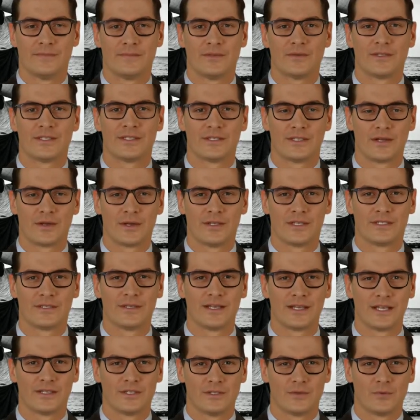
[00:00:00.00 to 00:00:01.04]
The salt
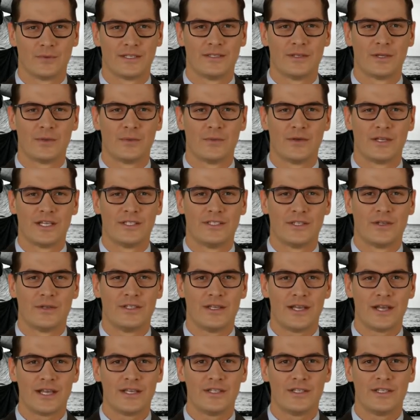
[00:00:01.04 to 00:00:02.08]
tax was an oppressive
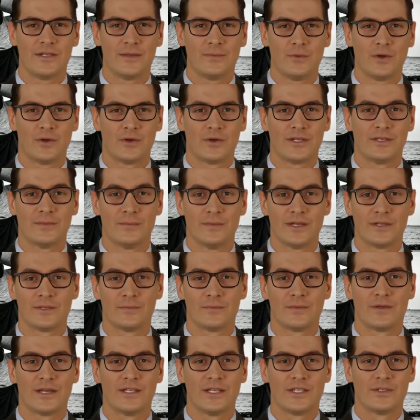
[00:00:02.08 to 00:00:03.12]
tax imposed by the
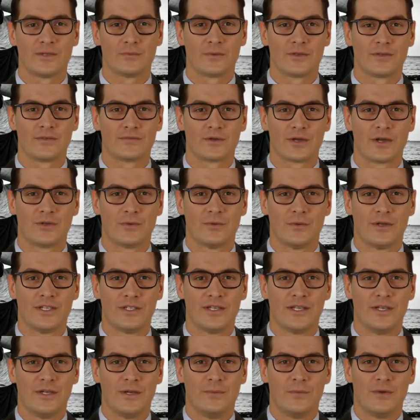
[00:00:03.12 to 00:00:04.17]
British with
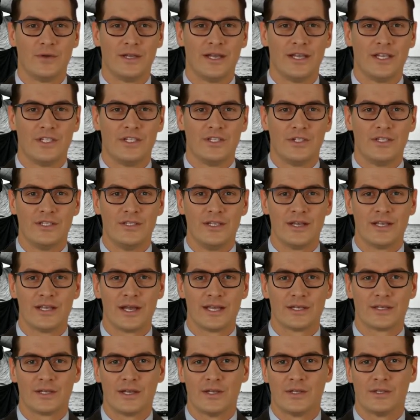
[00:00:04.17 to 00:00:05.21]
far-reaching implications on
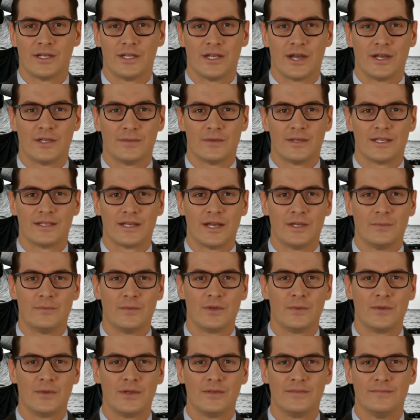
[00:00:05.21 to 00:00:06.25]
India's economy and
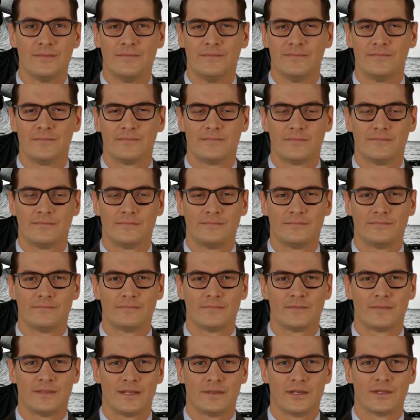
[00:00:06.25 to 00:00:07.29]
people.
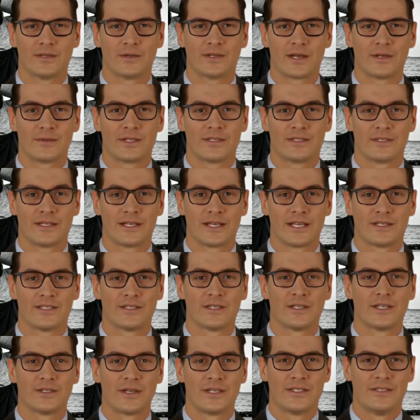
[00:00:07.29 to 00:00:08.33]
It levied
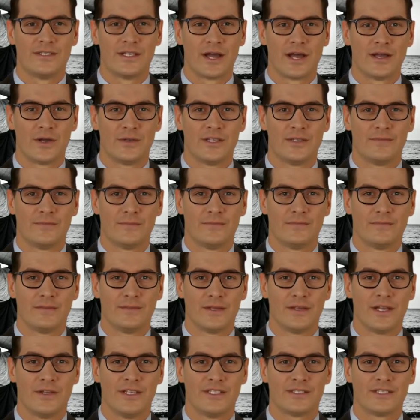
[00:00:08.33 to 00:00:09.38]
taxes on salt,
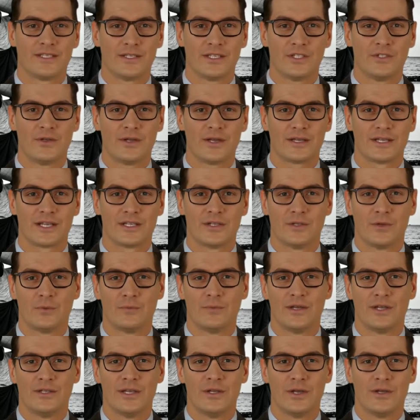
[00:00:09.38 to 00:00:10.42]
an essential item
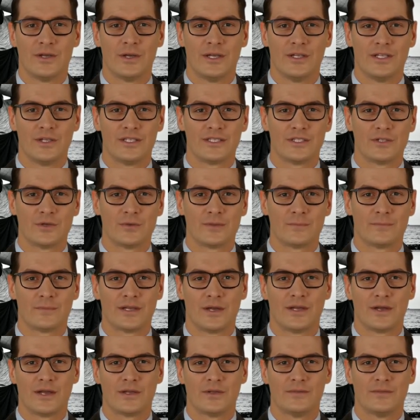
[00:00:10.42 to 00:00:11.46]
regularly consumed by
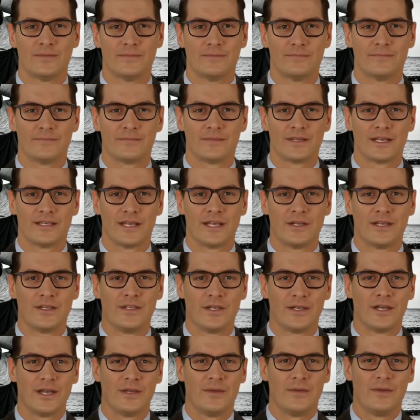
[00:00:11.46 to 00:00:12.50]
all, yet
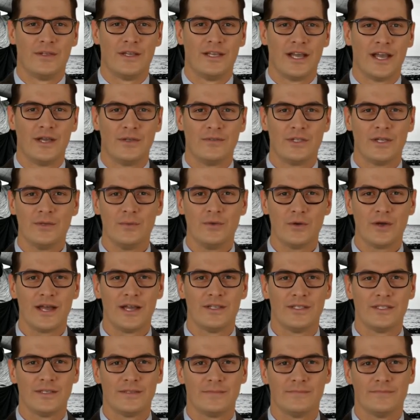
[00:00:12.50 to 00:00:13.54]
it came at a hefty
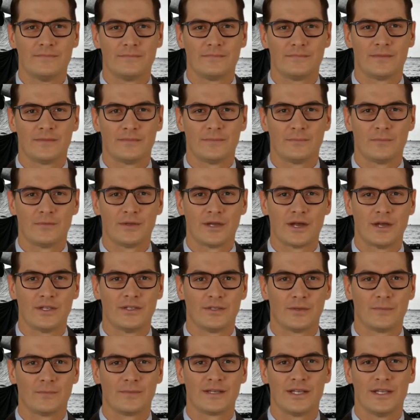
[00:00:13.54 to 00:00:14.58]
price, beyond
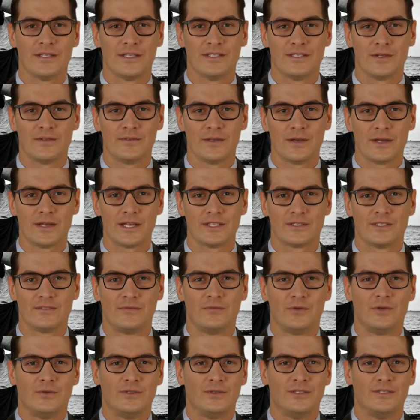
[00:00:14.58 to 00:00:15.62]
the means of the less
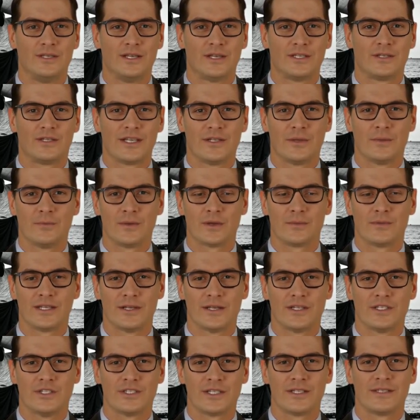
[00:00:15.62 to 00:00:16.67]
affluent Indian
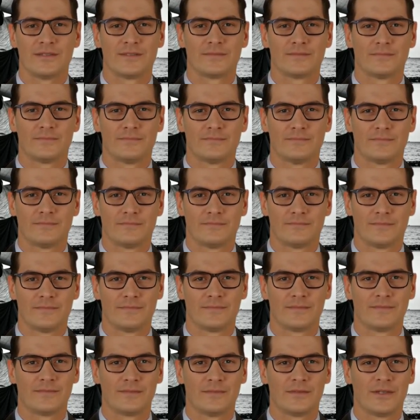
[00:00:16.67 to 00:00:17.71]
population.
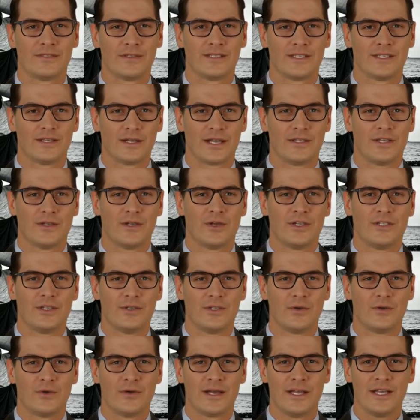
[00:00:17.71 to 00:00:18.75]
This
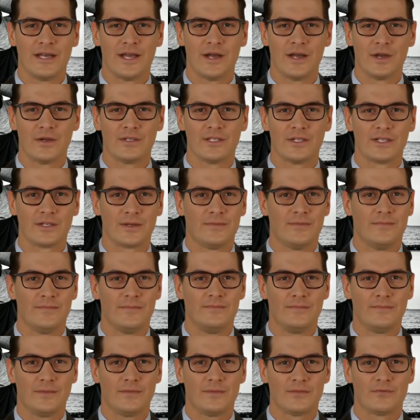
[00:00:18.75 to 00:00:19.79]
induced great hardship,
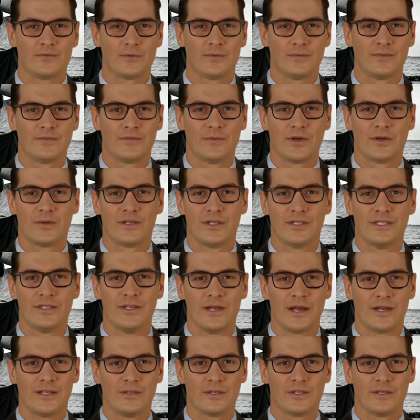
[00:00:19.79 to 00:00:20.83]
from farmers
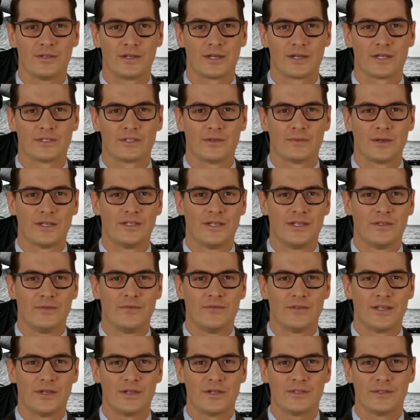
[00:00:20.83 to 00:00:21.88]
trying to cultivate in the
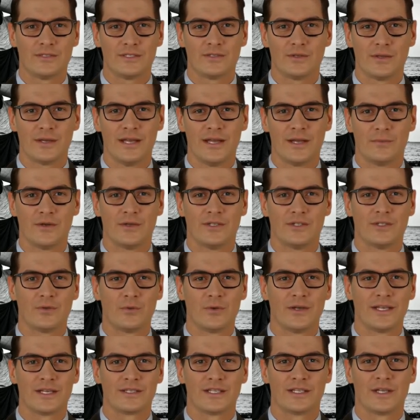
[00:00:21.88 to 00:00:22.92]
fields to laborers
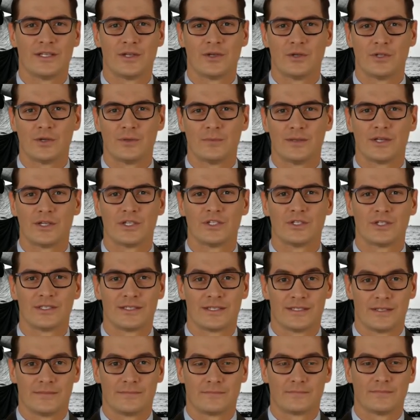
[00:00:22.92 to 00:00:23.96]
working in
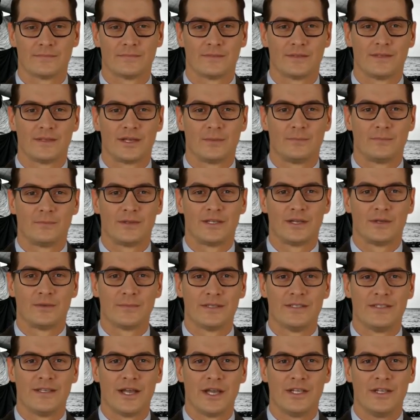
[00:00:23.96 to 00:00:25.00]
occupations, and became
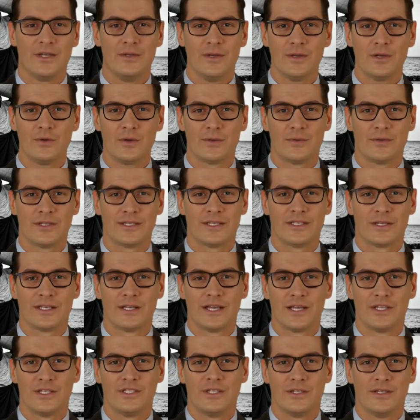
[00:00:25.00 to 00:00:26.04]
a tangible
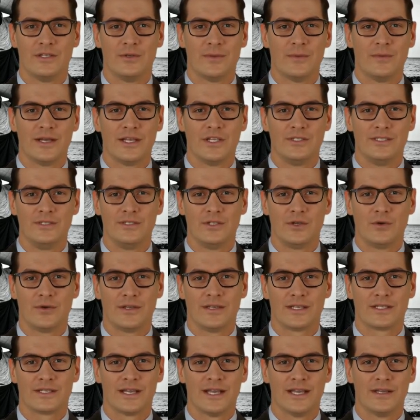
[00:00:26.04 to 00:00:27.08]
representation of British
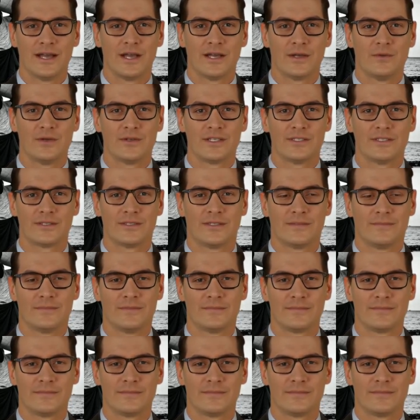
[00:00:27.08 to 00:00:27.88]
tyranny and avarice.